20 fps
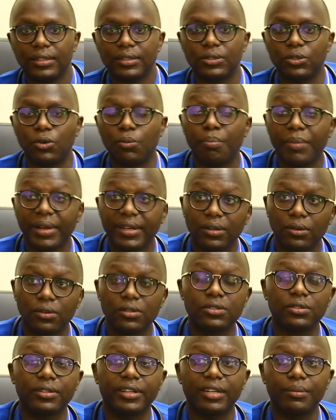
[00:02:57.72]
So men
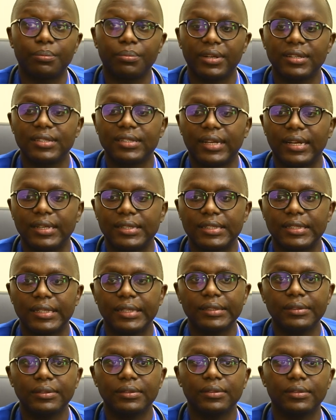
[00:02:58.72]
also get breast
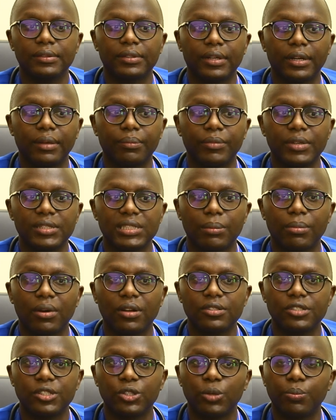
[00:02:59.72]
cancer. It's
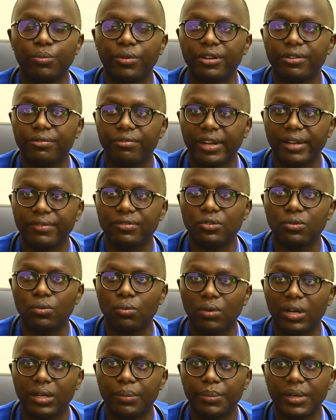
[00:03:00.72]
about 0.5 to
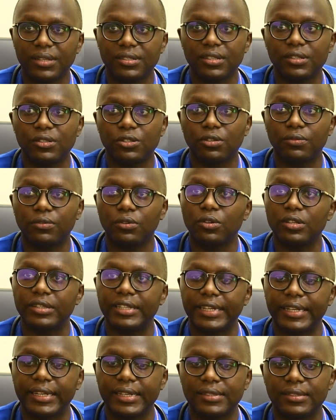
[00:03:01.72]
1% of all
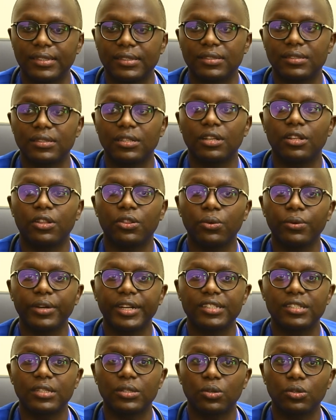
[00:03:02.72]
the cases. Though
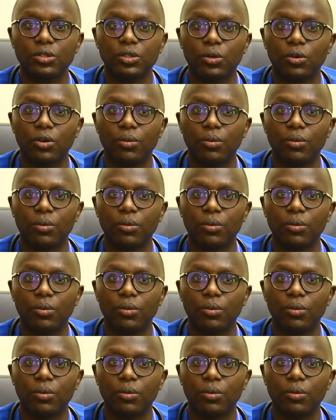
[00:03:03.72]
it's not